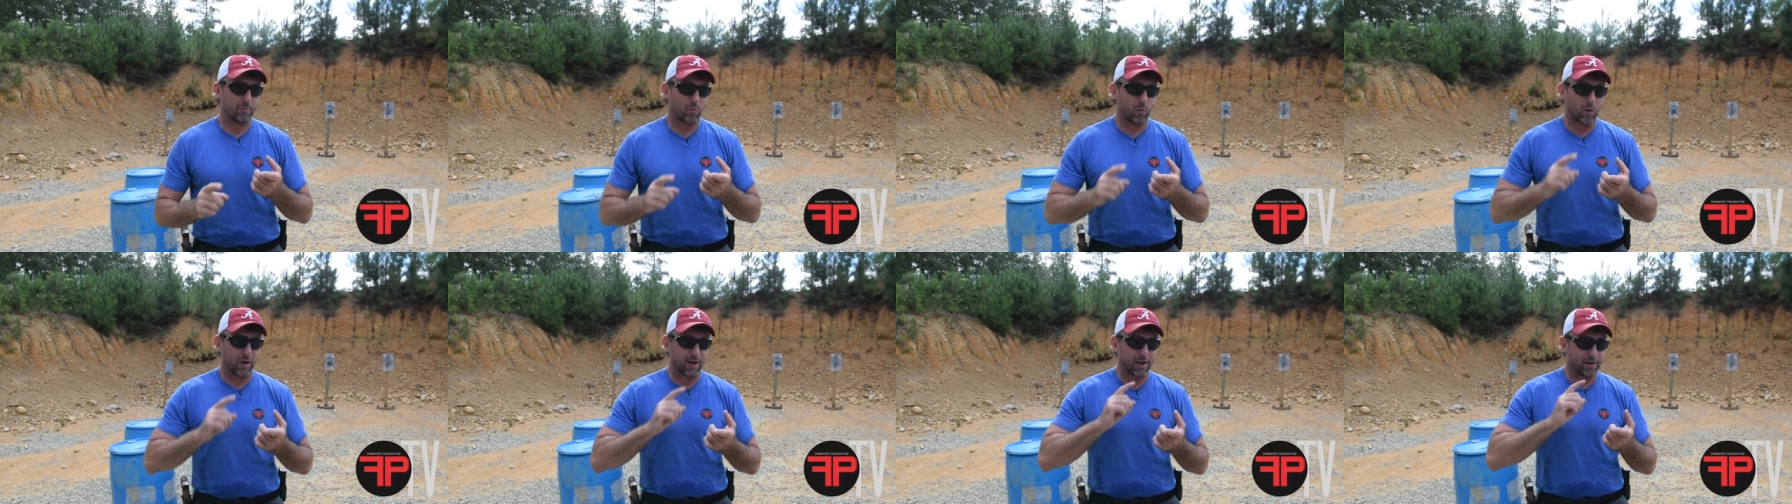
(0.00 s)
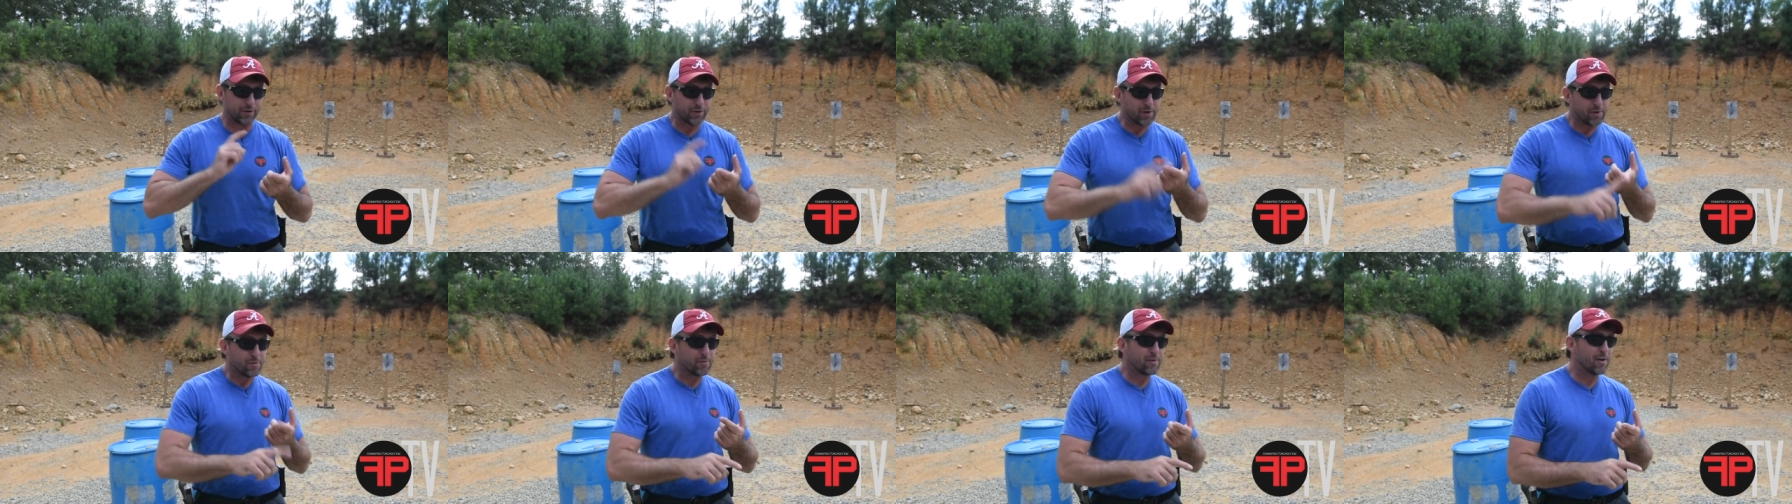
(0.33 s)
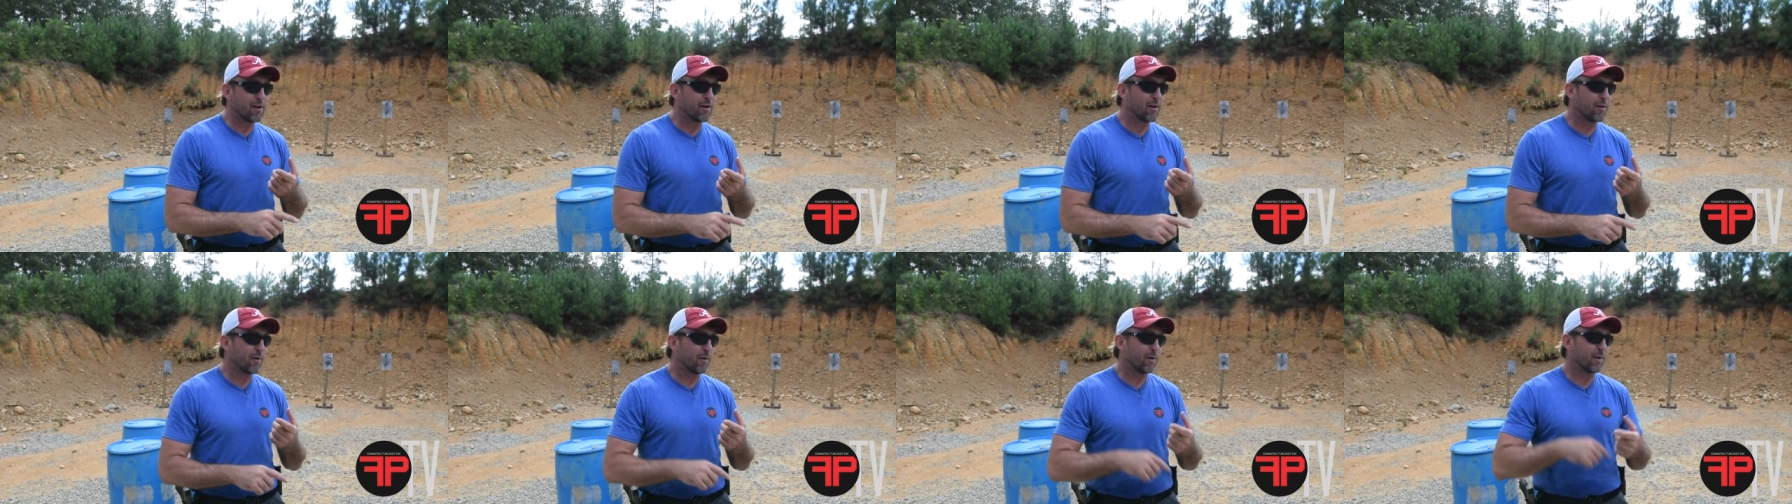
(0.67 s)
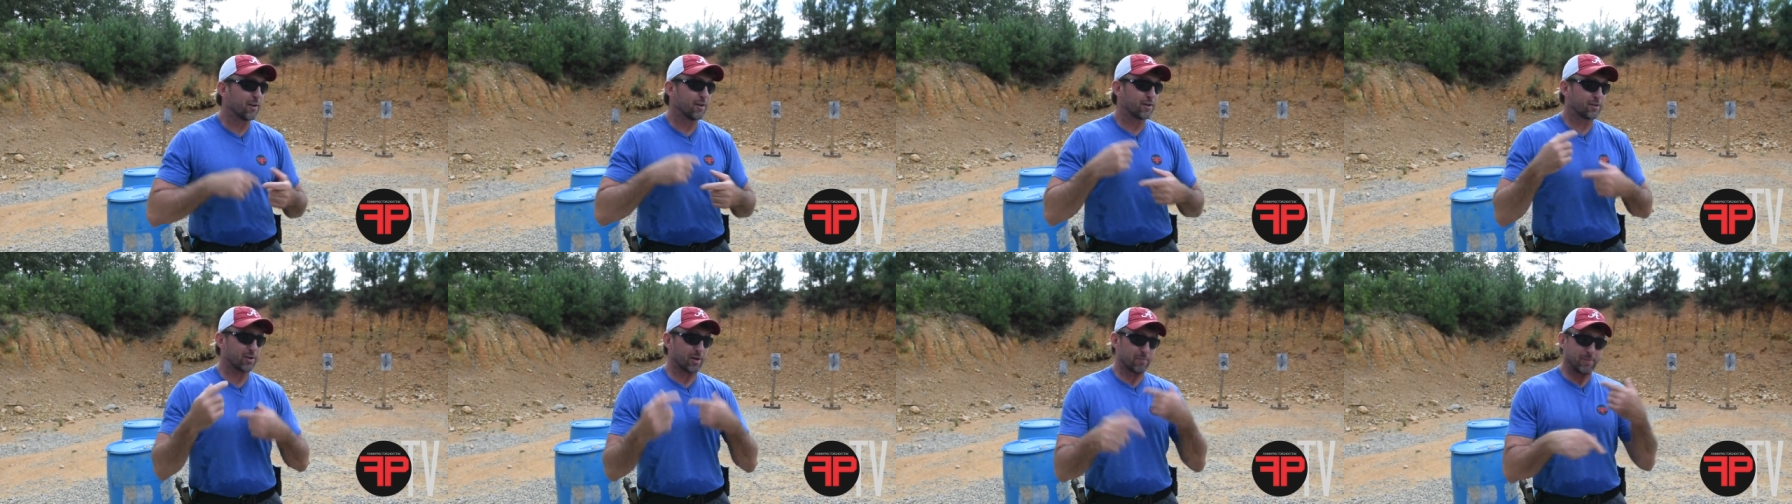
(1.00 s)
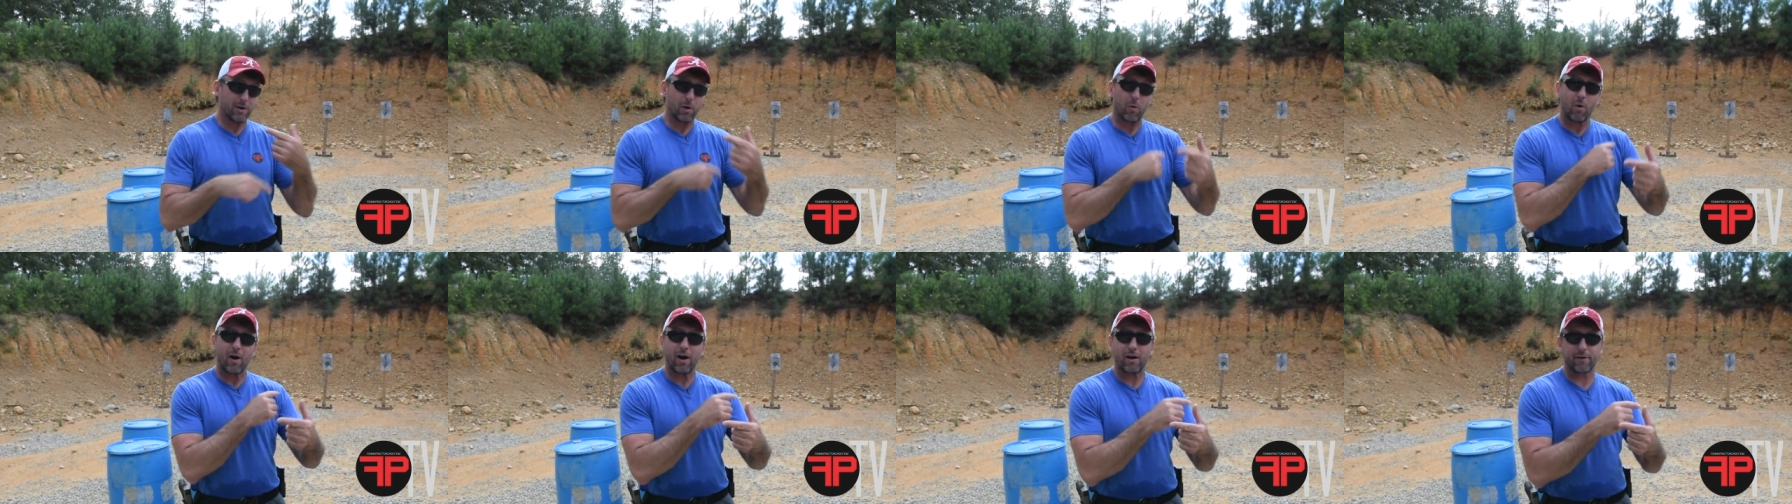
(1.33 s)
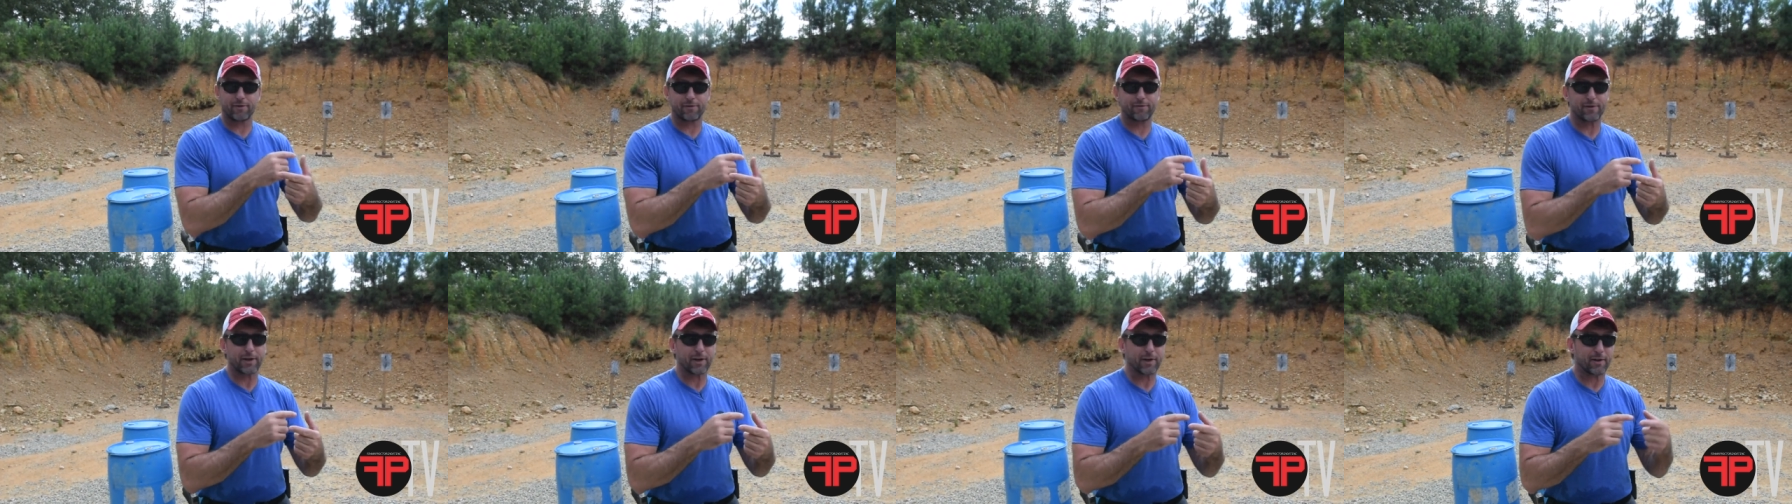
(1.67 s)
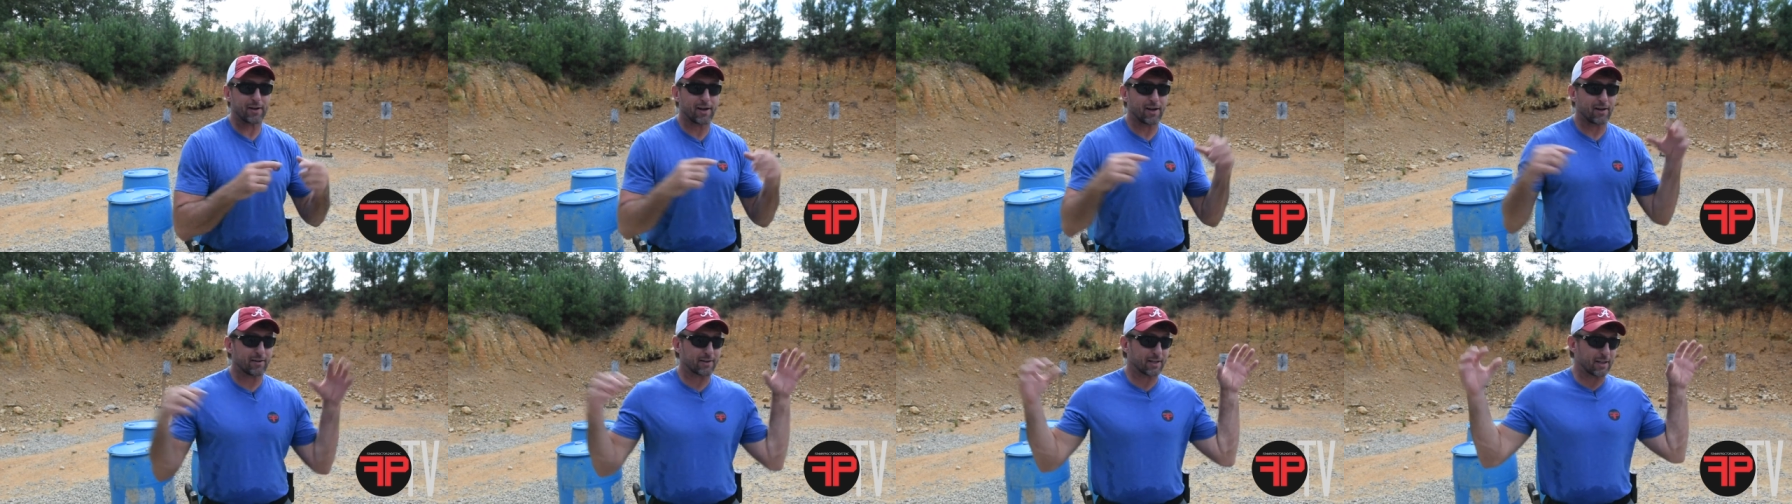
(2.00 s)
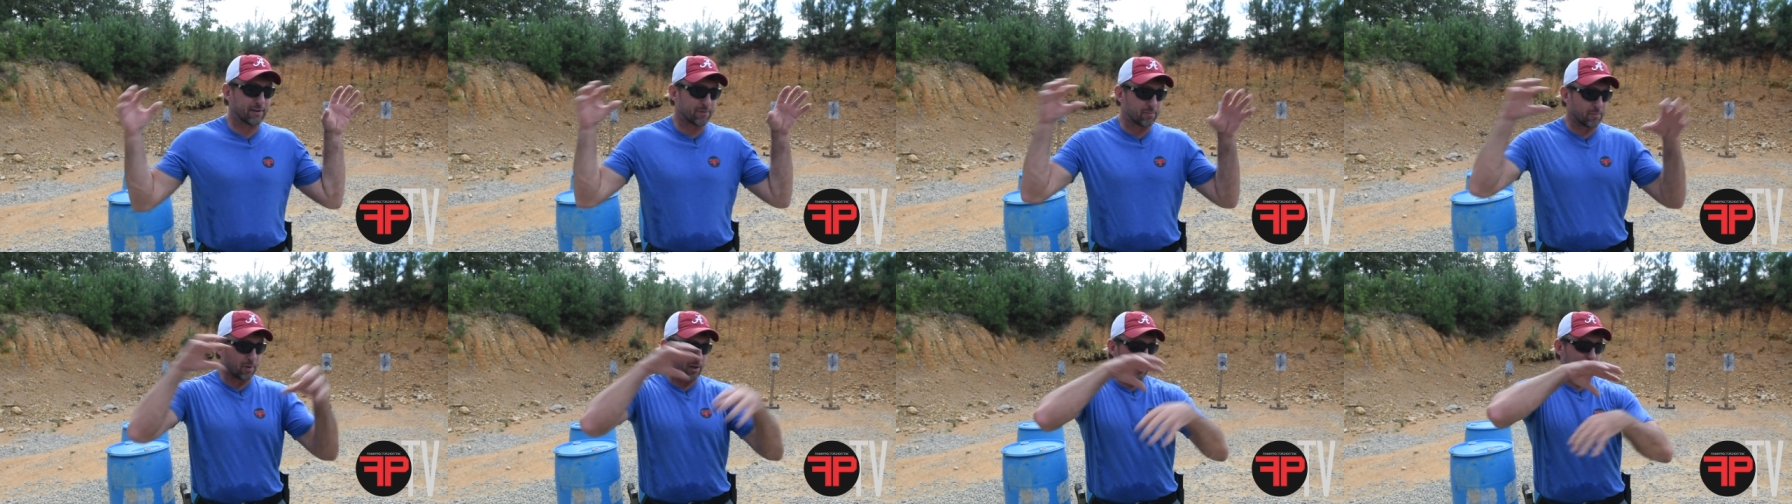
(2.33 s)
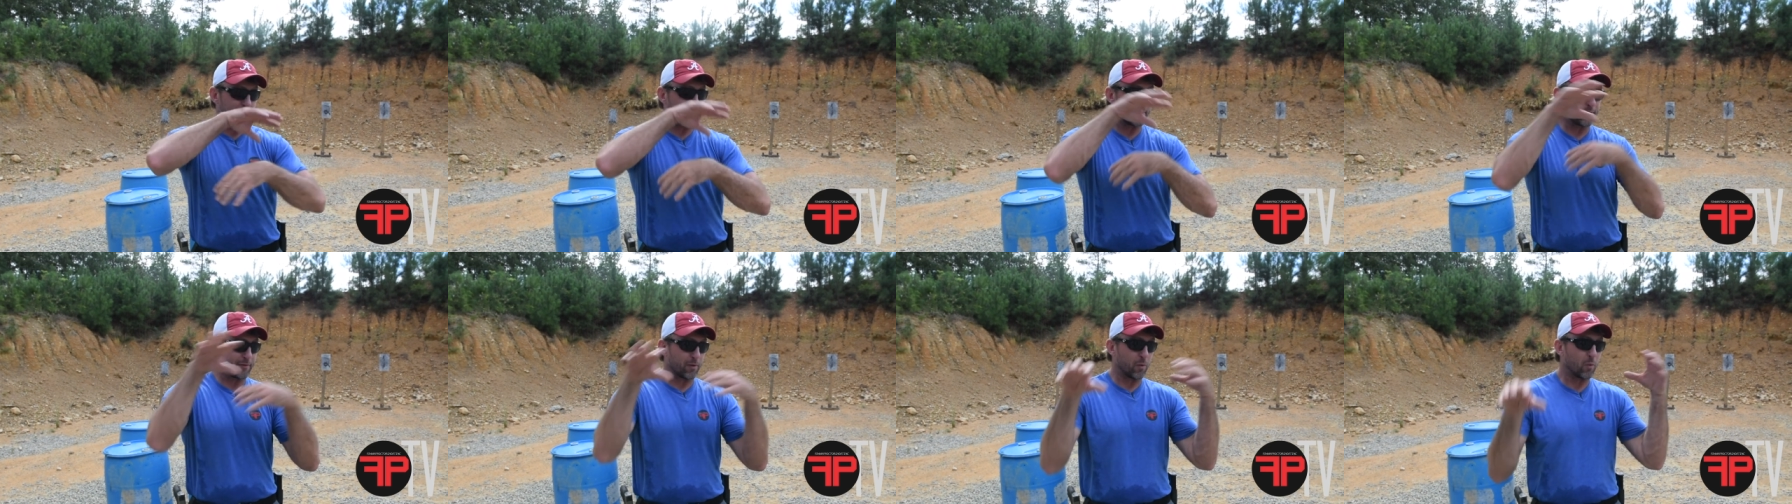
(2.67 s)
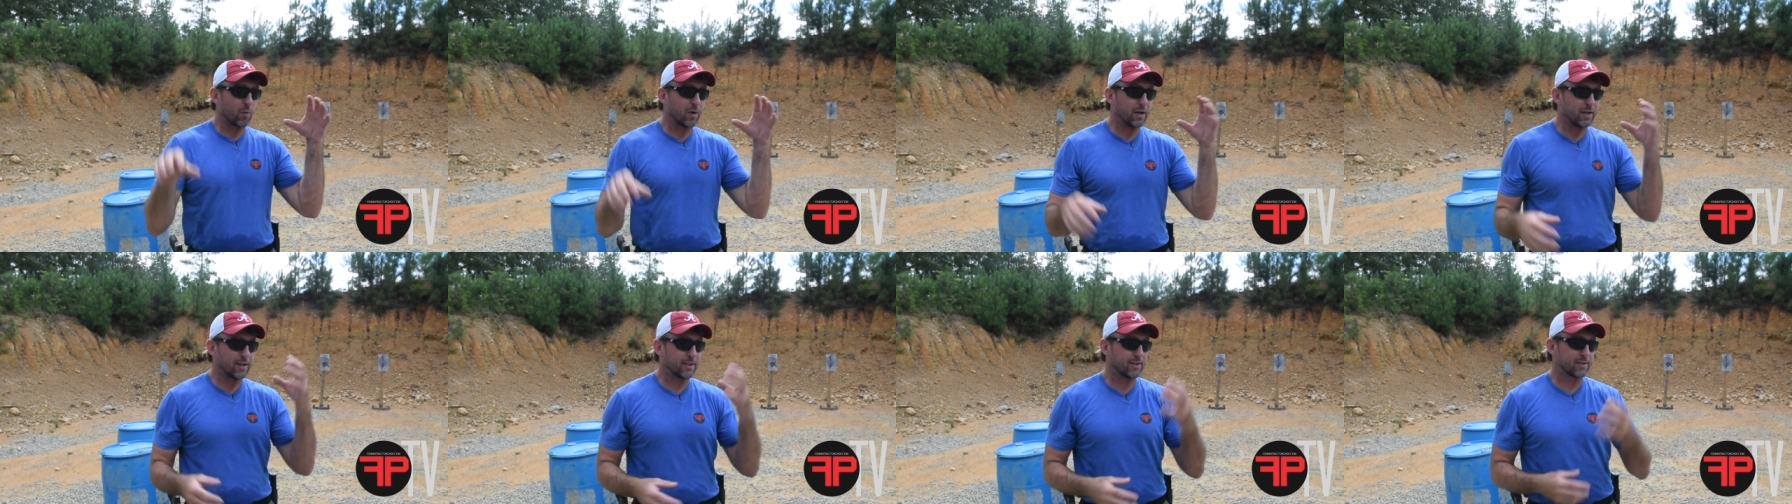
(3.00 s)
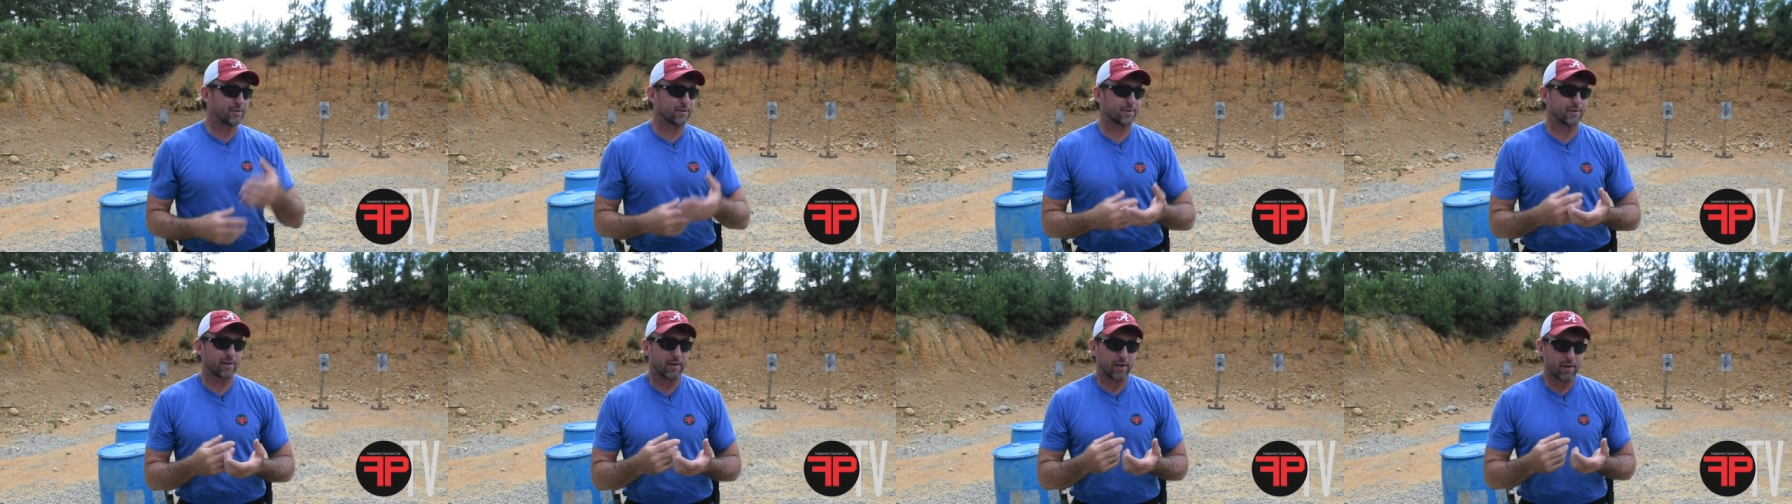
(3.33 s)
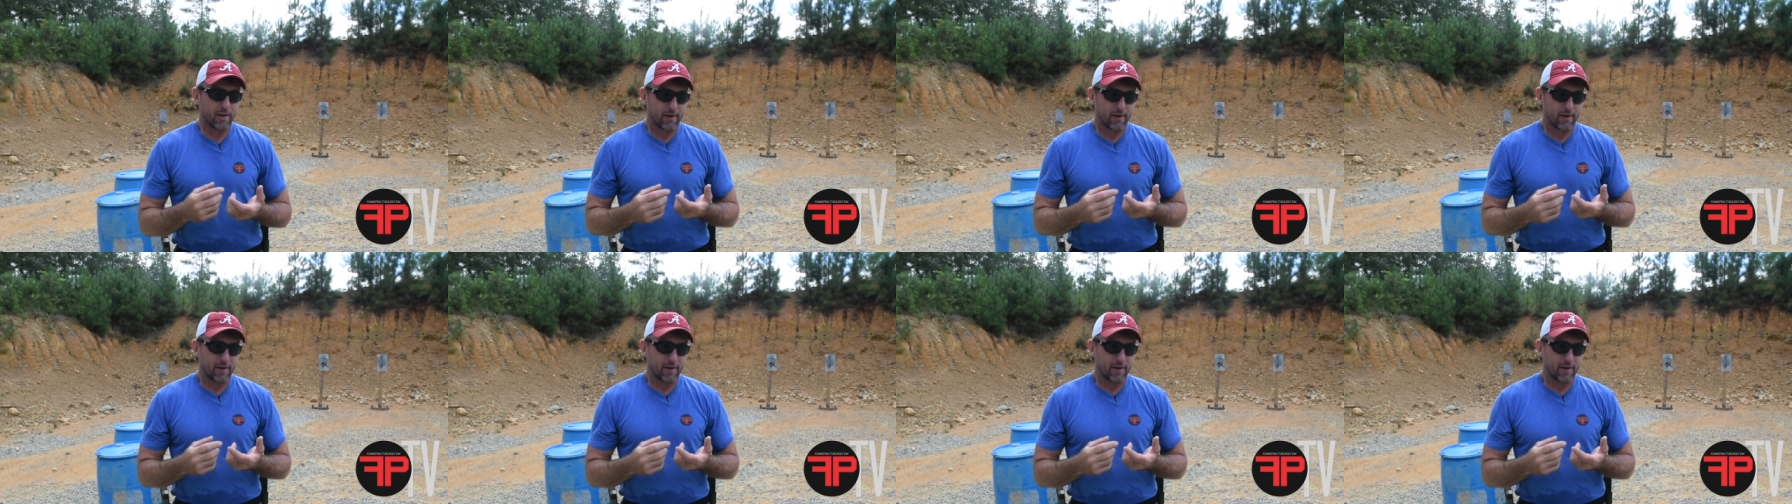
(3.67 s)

what I do know took me a while to figure out. Got from a lot of different ways.